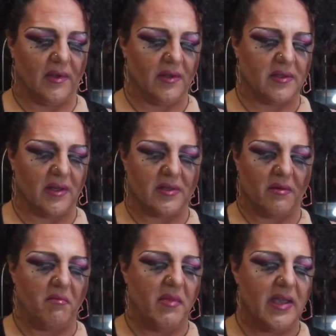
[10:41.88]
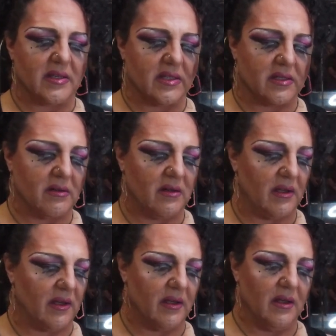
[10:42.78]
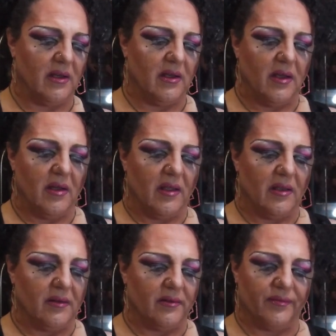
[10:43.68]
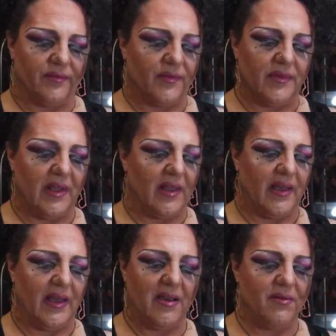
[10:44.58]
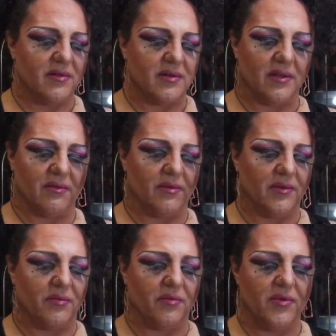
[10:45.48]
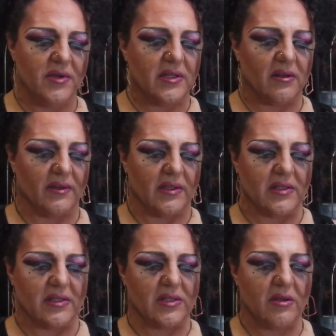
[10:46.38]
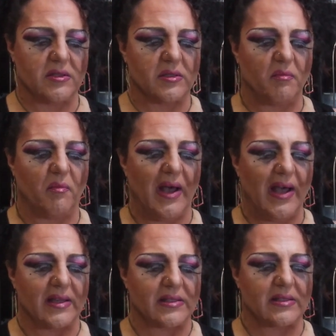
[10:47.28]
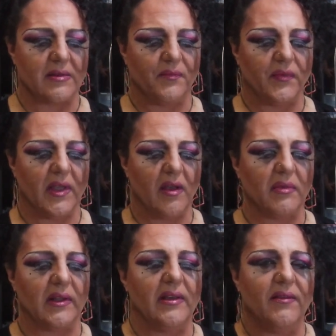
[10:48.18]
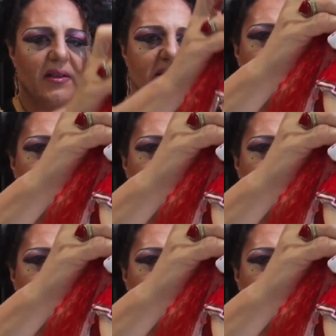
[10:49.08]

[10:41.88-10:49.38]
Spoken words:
it's a mess. It's going to like, yeah, the hair root, the rooting on this is so sparse. I can't believe how